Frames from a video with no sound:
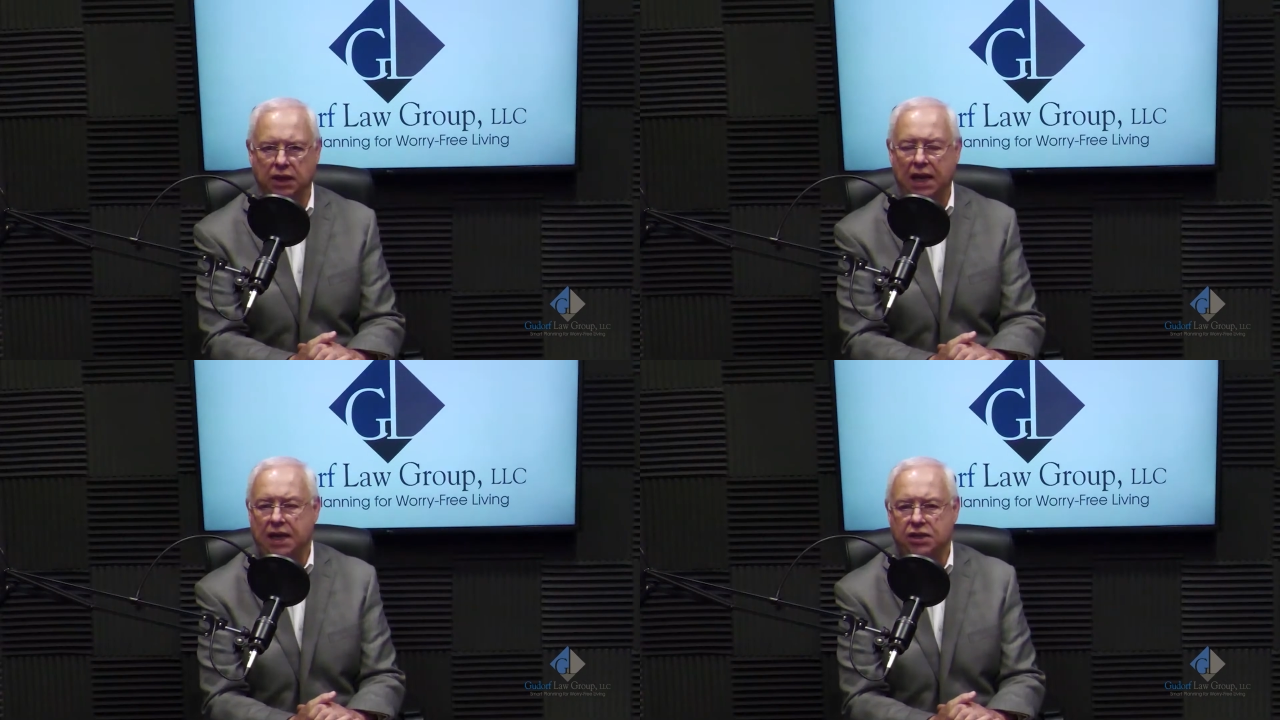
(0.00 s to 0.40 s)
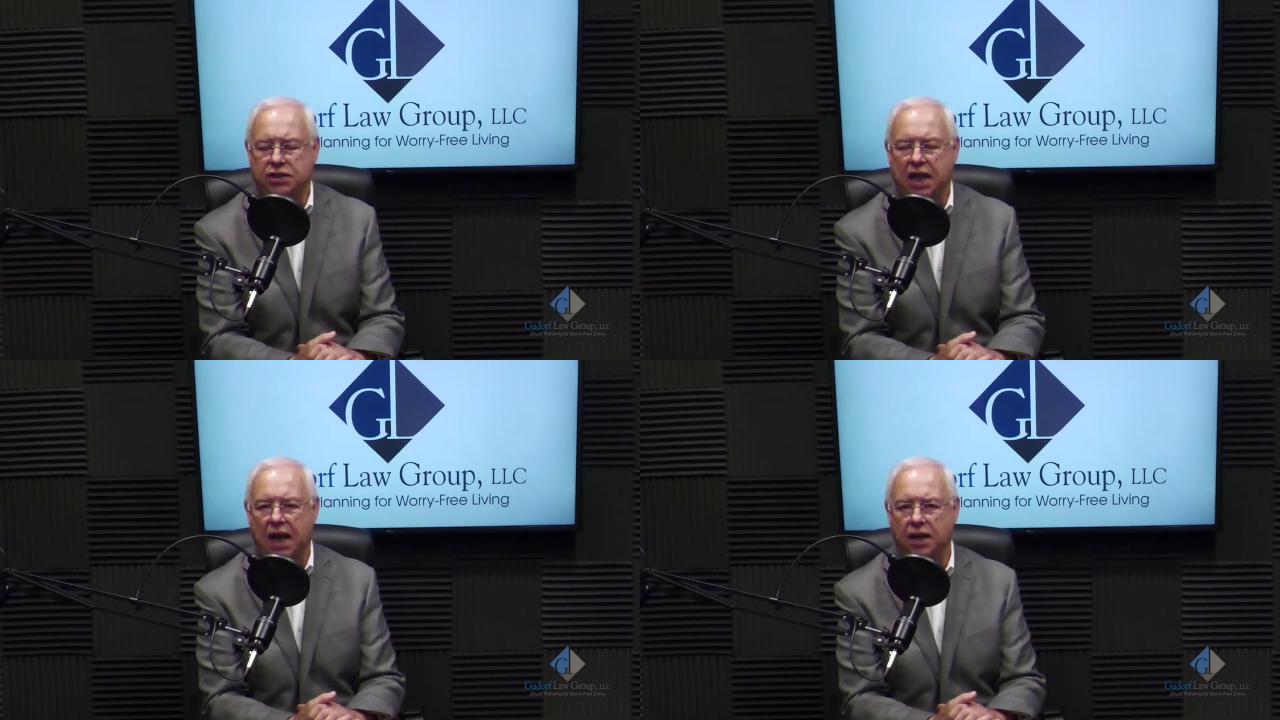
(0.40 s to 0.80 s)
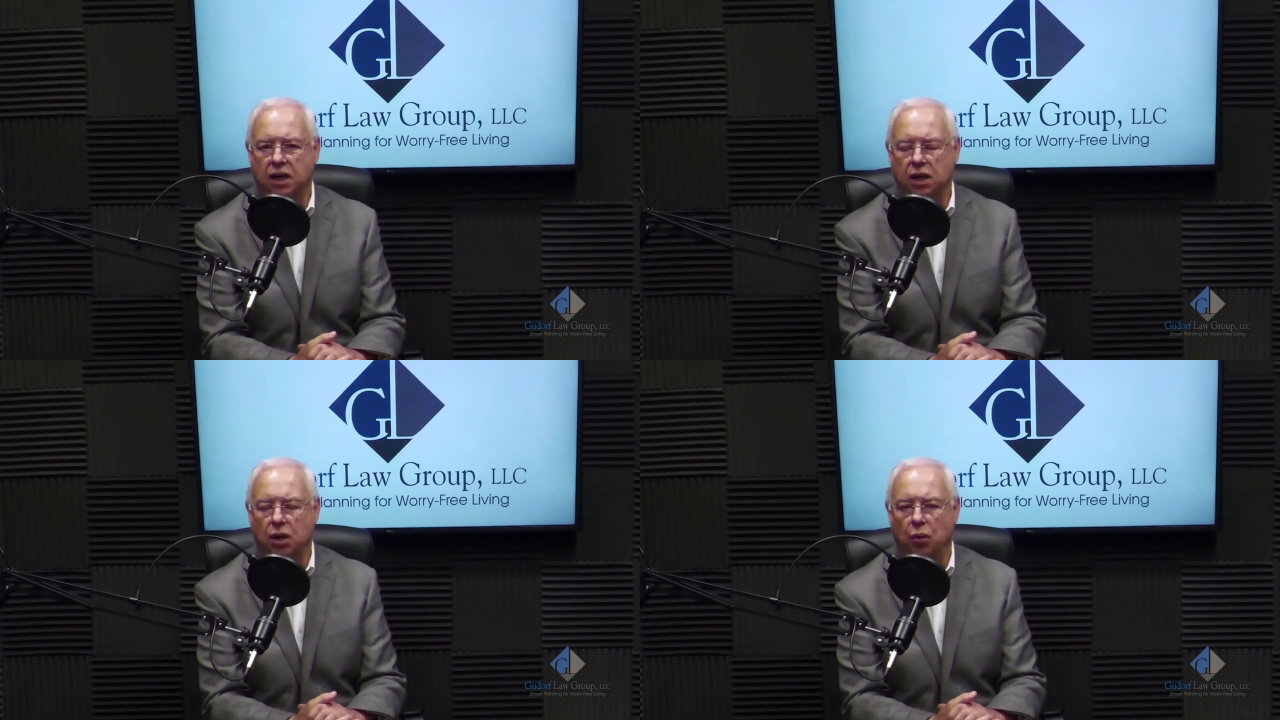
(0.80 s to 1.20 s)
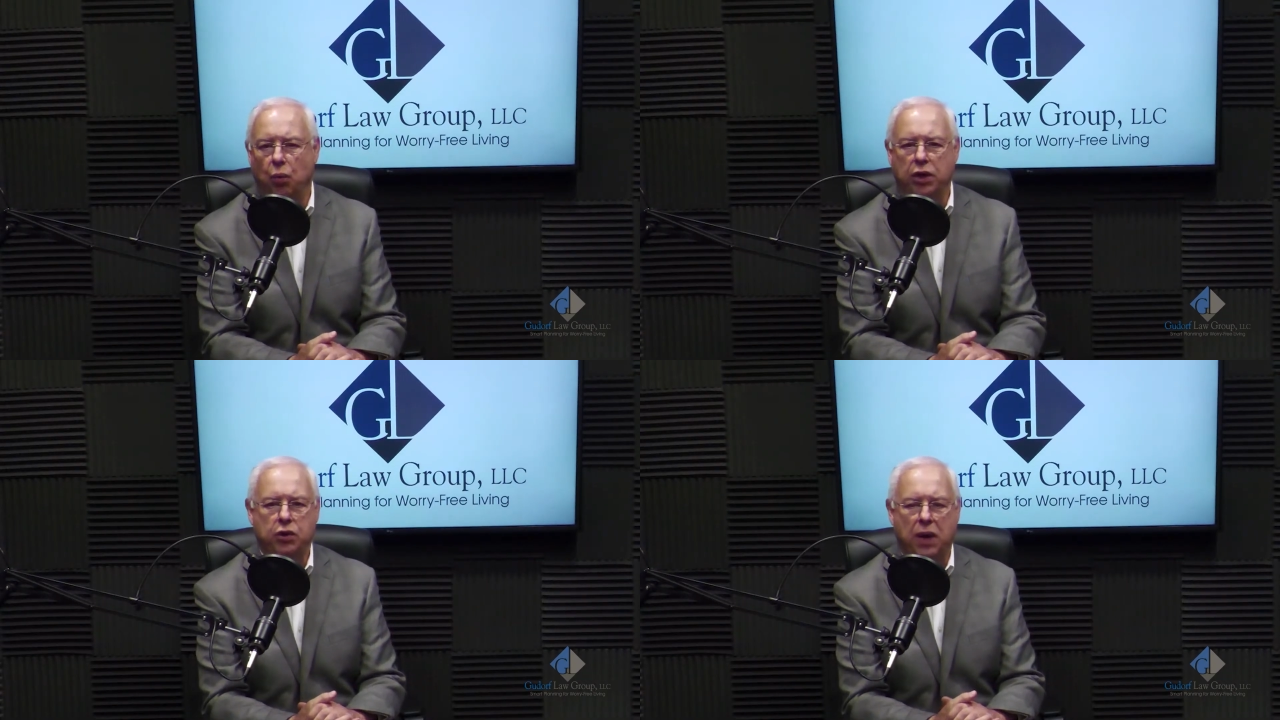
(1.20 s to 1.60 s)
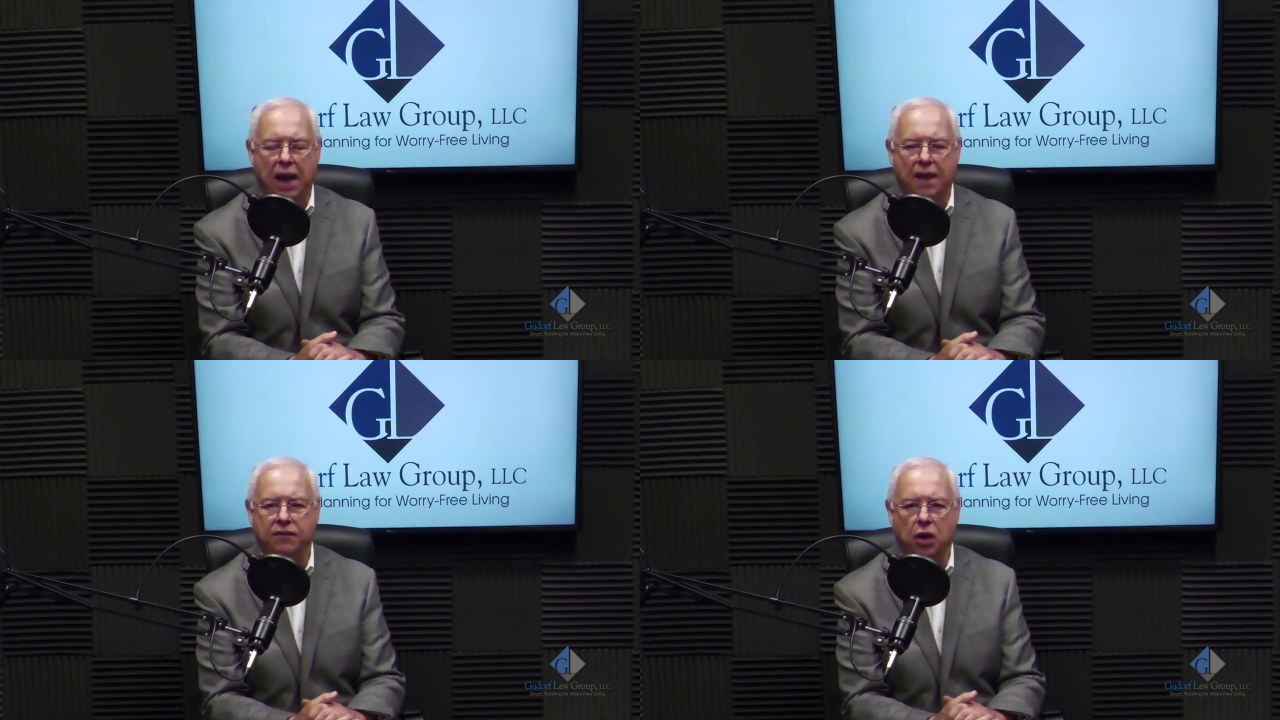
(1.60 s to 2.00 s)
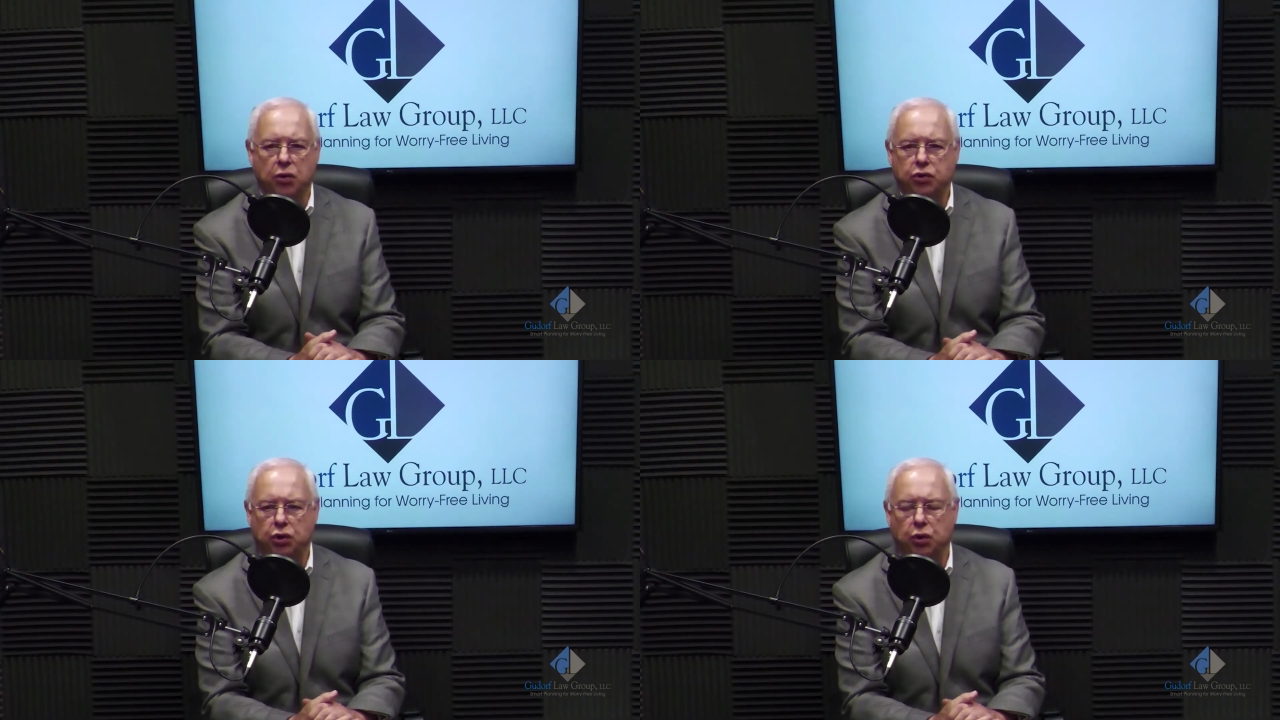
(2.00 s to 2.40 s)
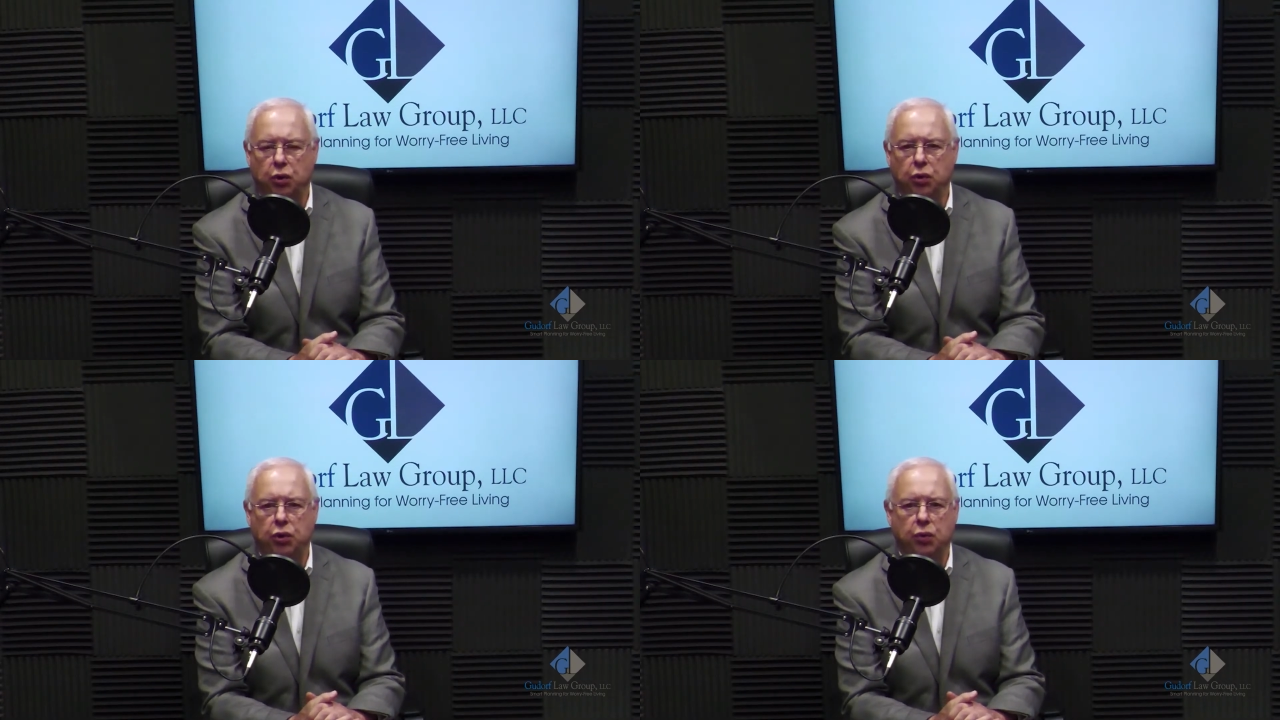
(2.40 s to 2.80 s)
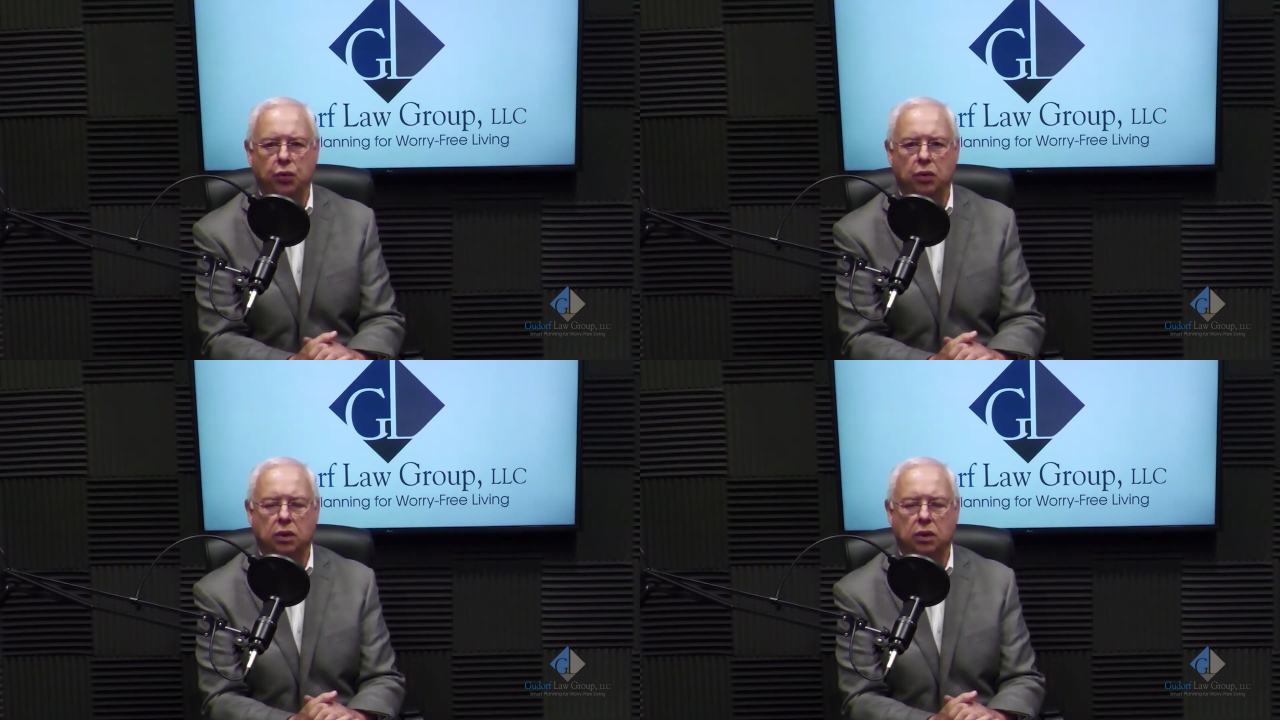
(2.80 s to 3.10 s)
That is, that what you have goes to who you